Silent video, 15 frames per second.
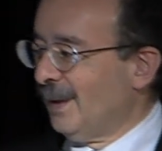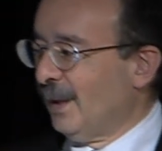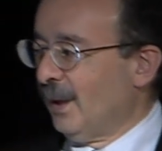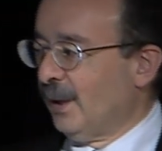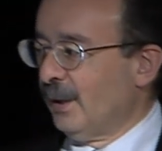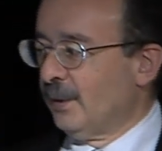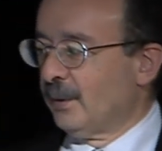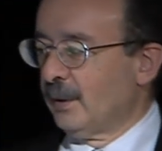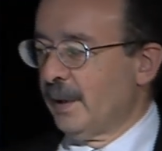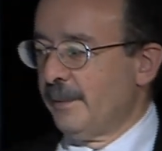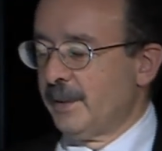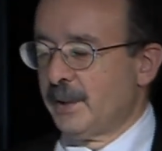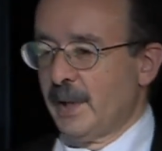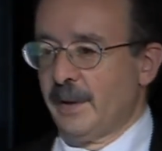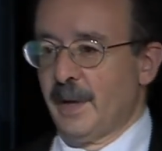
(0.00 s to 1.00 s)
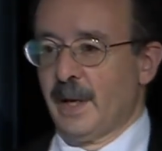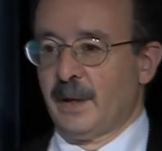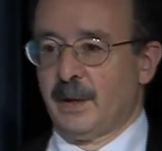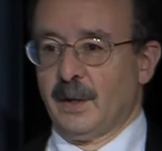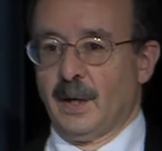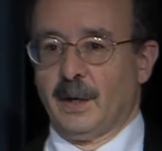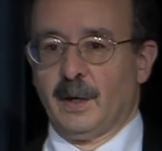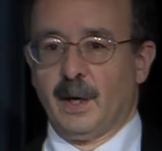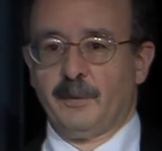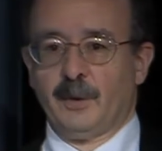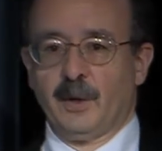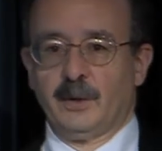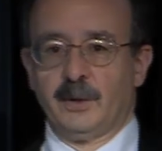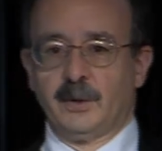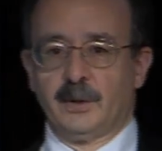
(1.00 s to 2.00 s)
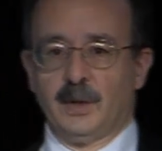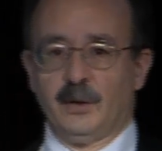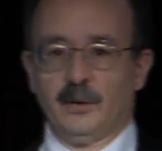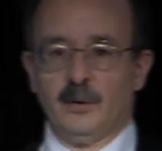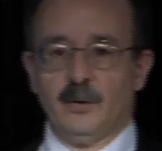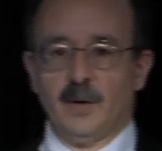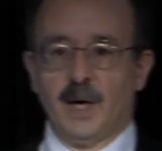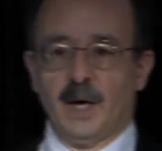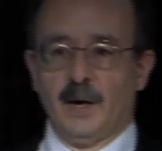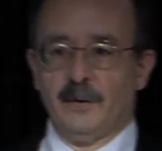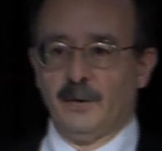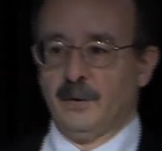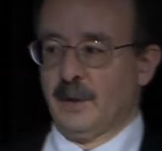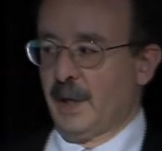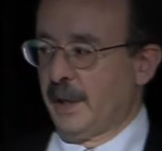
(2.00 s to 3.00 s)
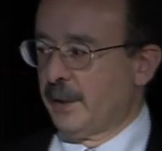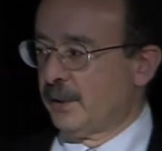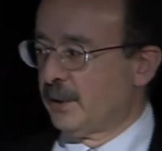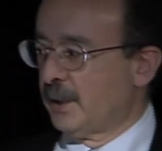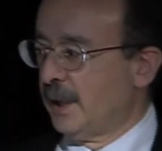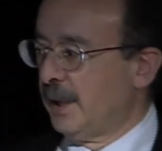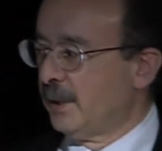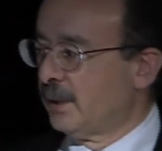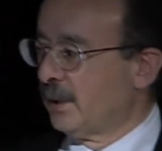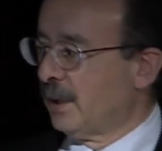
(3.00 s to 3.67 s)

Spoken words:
Let me say that again. I'm going to tell you how the United States